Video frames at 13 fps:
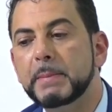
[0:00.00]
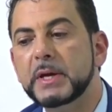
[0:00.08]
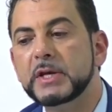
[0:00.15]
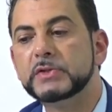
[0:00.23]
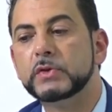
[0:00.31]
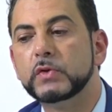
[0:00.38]

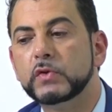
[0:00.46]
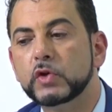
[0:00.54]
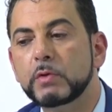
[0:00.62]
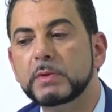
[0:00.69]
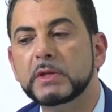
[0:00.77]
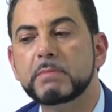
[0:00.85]
is to
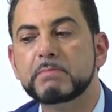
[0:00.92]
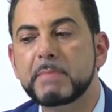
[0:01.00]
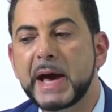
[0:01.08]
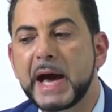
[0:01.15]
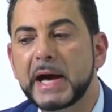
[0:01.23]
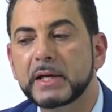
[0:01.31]
determine the
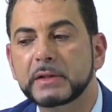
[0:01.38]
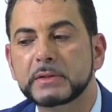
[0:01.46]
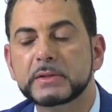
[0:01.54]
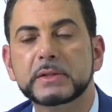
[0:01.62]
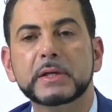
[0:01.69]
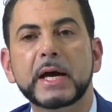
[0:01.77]

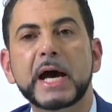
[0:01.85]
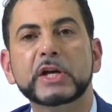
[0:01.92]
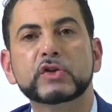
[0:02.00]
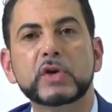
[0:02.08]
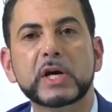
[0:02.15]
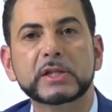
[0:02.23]
market
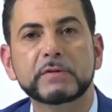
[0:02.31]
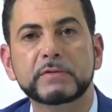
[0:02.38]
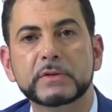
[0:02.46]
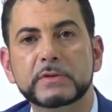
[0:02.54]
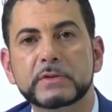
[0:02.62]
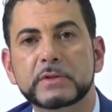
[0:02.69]

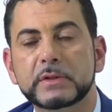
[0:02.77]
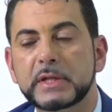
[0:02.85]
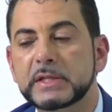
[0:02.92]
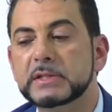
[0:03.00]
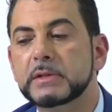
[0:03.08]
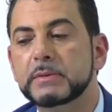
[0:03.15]
attractiveness.
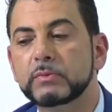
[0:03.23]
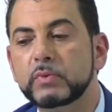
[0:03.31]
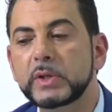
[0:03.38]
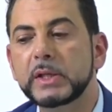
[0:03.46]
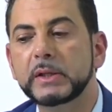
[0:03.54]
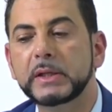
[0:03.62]
That's
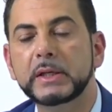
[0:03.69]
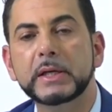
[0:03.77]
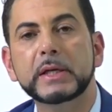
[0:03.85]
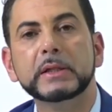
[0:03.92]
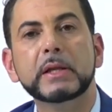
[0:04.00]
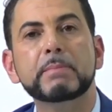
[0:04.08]
really
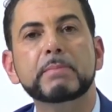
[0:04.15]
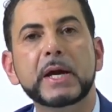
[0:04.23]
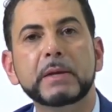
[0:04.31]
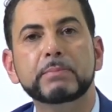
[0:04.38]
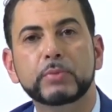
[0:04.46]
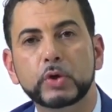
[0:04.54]
the
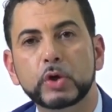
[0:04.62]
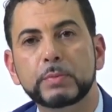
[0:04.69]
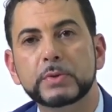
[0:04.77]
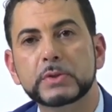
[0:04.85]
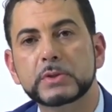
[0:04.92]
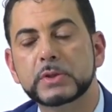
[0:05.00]
main
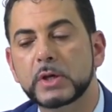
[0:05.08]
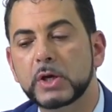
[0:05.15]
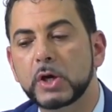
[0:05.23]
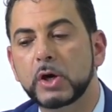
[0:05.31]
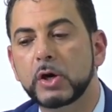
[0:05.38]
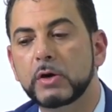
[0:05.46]
purpose
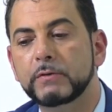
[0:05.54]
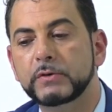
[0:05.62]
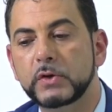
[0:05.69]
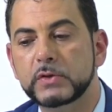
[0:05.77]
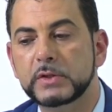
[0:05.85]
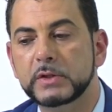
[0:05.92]
of
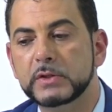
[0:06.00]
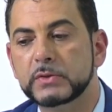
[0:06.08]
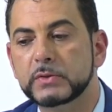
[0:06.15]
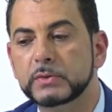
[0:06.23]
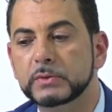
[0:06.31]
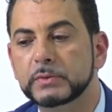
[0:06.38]
using this
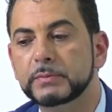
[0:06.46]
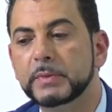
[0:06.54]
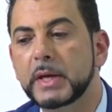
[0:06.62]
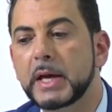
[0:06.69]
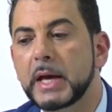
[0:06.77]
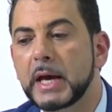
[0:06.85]
tool.
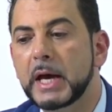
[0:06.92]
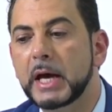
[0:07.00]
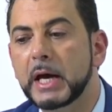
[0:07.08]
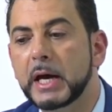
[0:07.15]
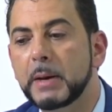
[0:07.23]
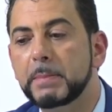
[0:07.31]

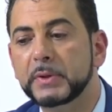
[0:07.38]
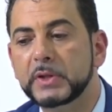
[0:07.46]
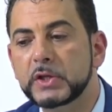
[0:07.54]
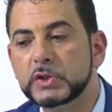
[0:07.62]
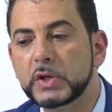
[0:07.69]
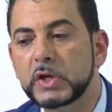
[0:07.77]

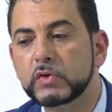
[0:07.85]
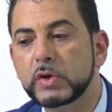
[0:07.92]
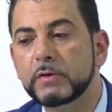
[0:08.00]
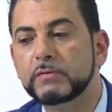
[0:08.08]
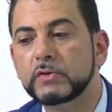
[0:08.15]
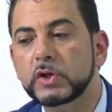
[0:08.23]
Potential entry
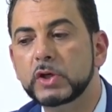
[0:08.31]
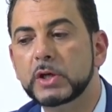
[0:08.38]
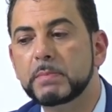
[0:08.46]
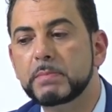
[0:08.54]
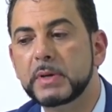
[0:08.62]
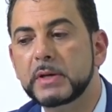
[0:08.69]
of new
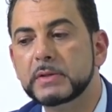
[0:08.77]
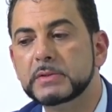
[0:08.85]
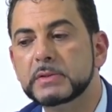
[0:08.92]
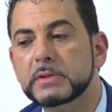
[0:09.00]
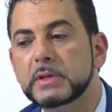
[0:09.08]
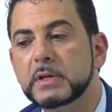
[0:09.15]

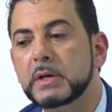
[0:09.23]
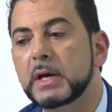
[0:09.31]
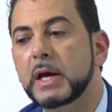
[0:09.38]
competitors.